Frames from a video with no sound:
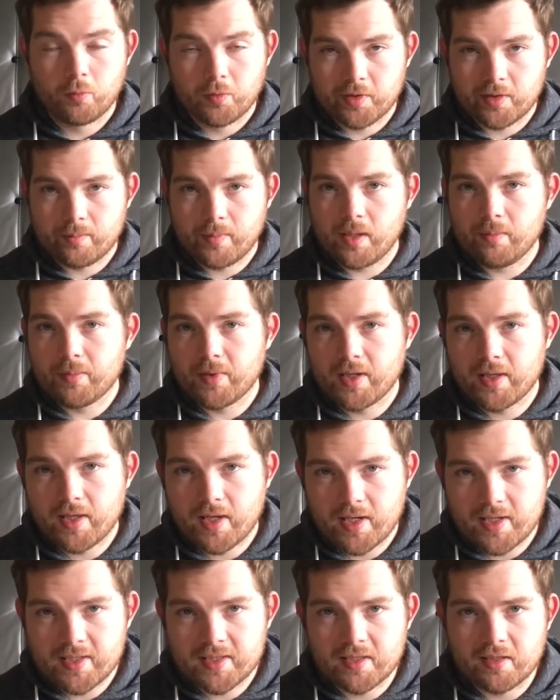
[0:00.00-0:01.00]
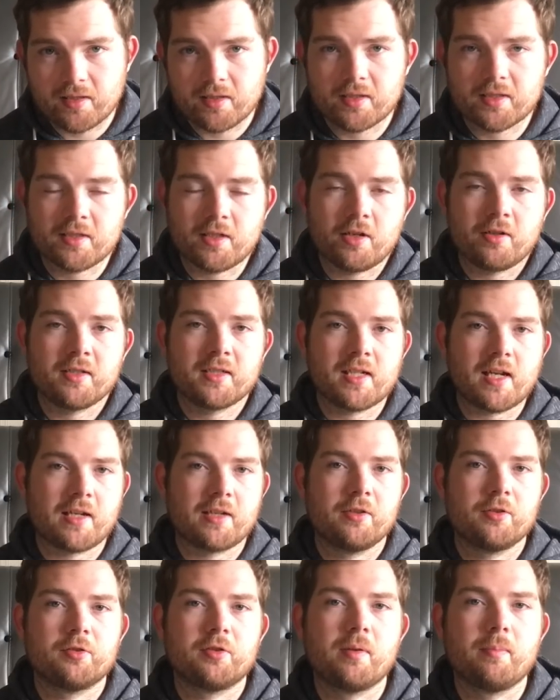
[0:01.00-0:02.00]
What I mean by that is that there's no
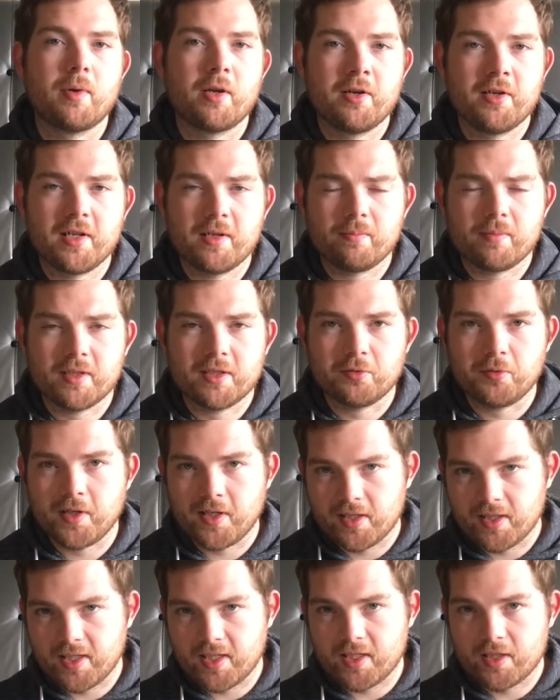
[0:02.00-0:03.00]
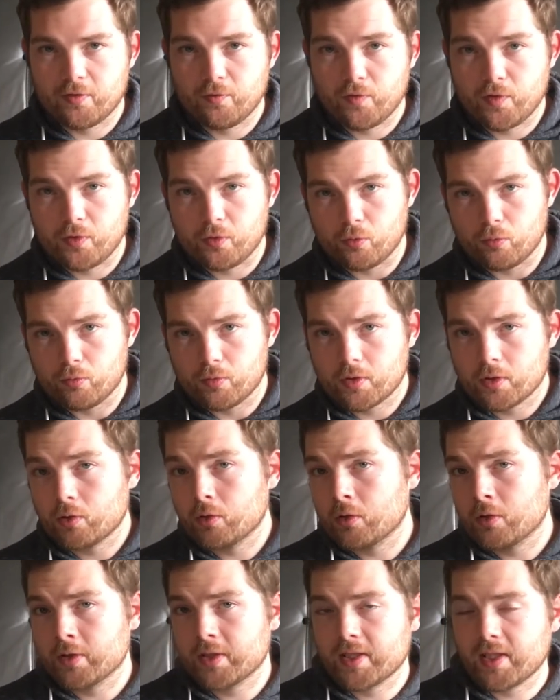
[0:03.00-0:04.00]
secondary mode in between the individual
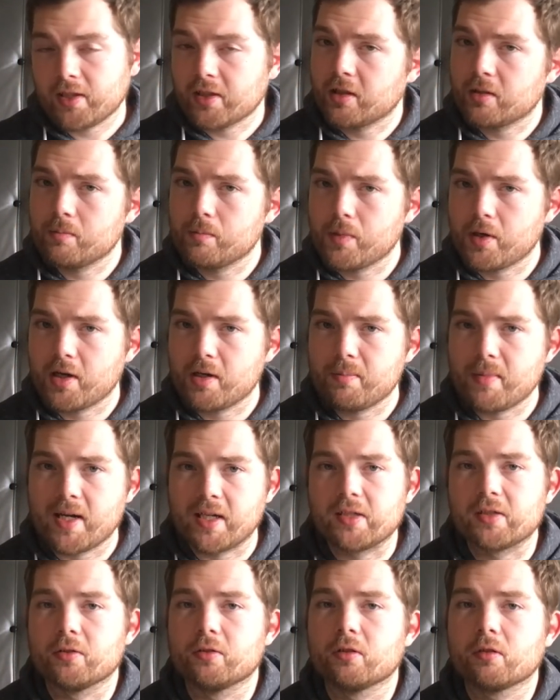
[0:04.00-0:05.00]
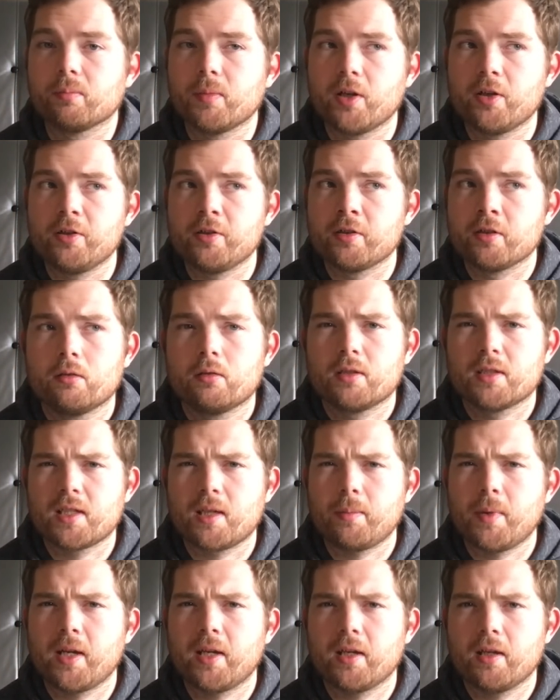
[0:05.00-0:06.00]
Zords and the combined Megazord mode. Does
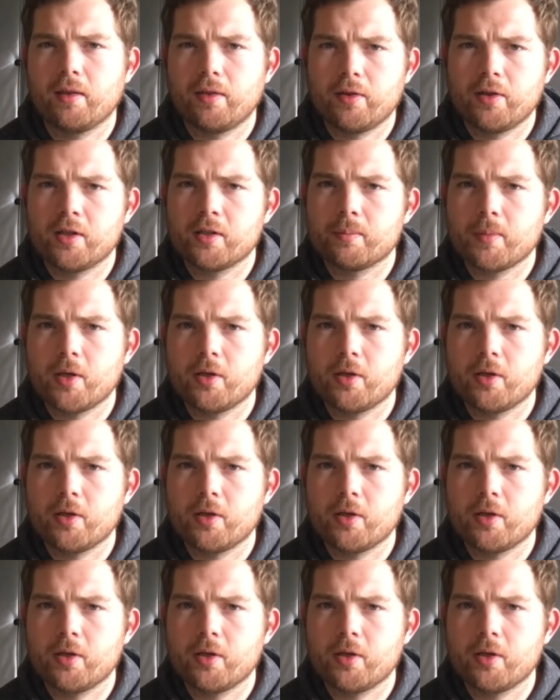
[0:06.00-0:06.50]
that make it a third